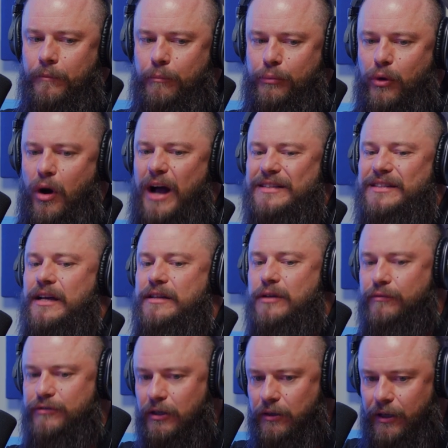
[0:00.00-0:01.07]
process
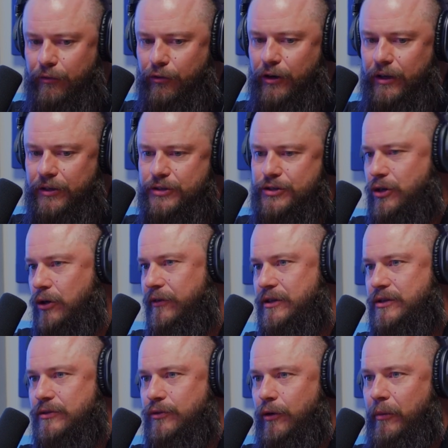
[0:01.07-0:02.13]
of delivering the
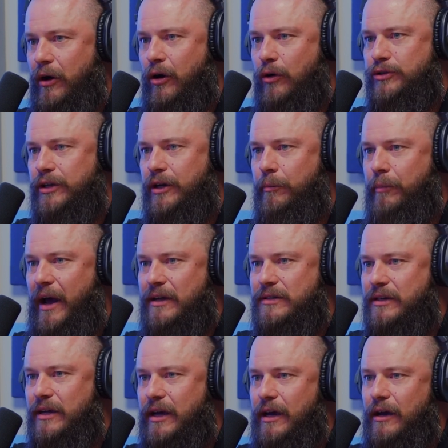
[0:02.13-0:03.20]
service from a coaching
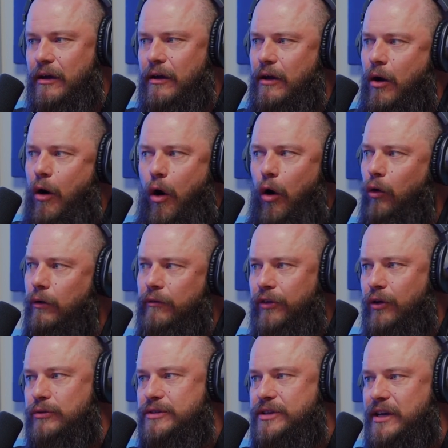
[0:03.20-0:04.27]
capacity, all of
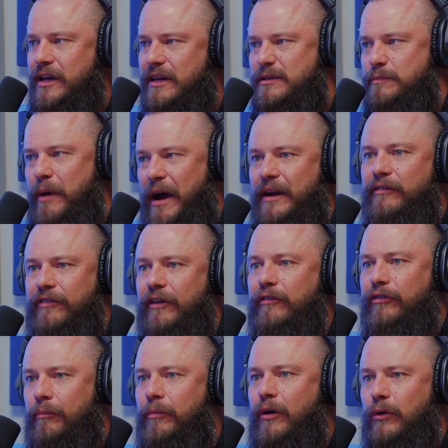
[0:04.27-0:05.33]
those things benefit
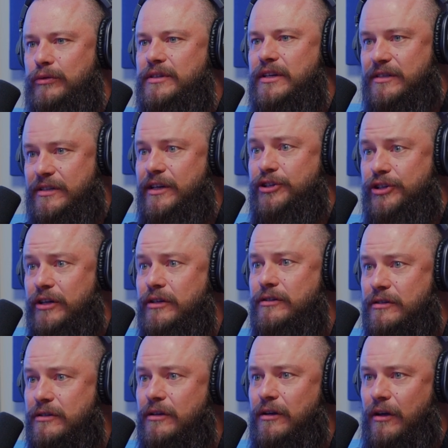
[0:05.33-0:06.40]
from those
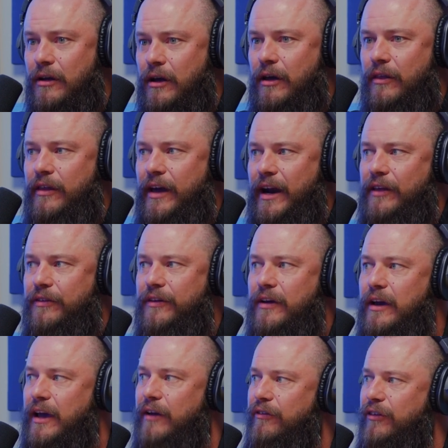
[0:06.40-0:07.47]
decisions that I
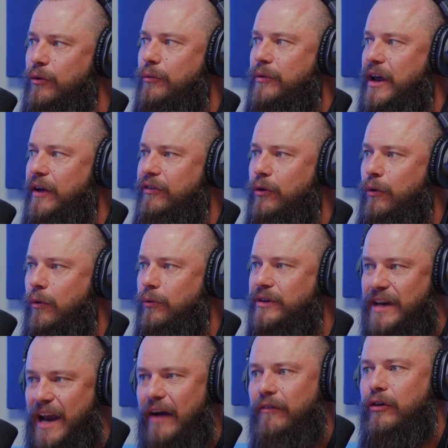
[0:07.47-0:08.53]
think if you
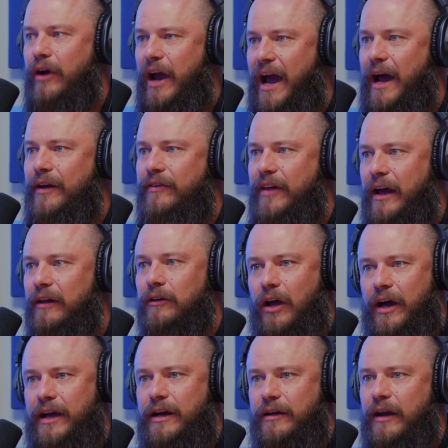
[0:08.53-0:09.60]
never had that
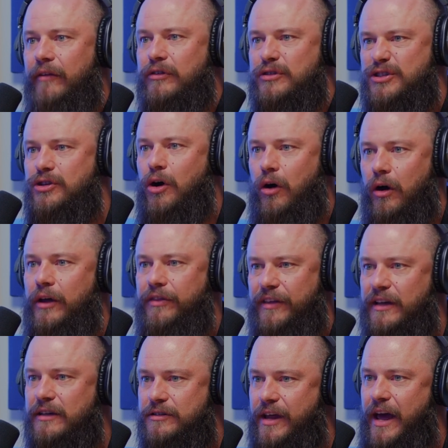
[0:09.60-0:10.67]
light, never saw
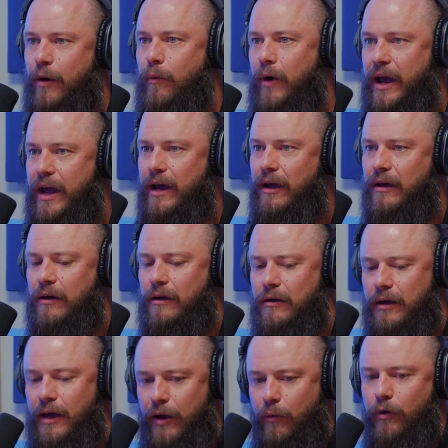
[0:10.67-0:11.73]
things that way,
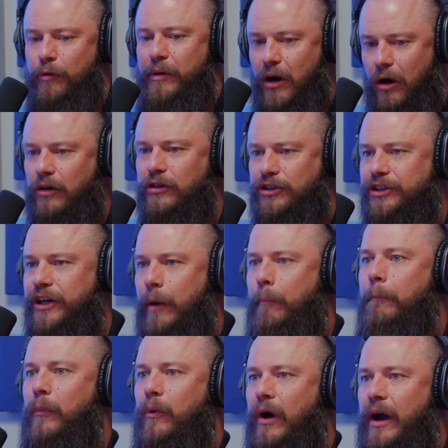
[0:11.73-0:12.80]
it would be hardship,
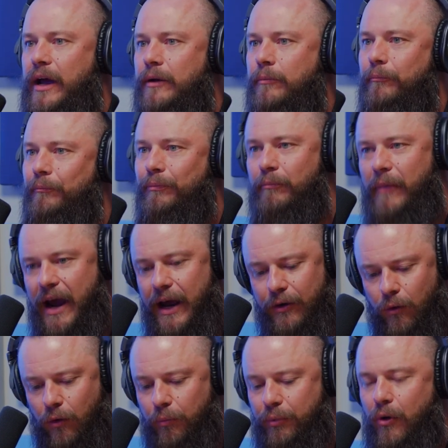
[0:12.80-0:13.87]
right?
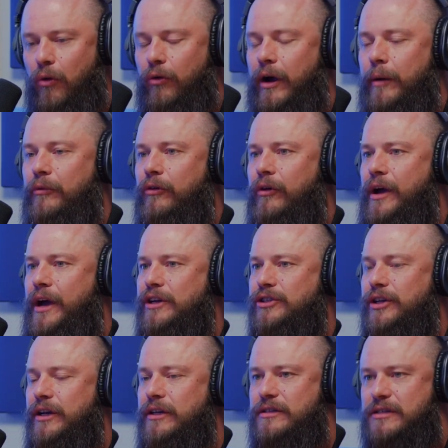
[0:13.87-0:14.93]
Manual program
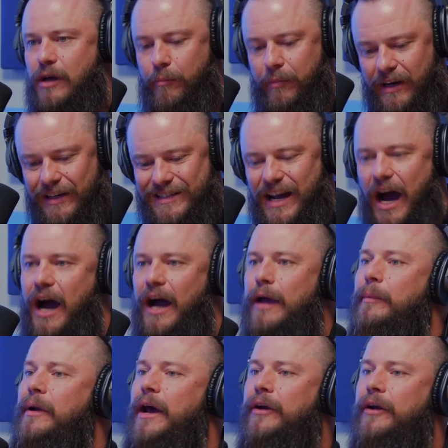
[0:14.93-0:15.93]
creation, somebody's time and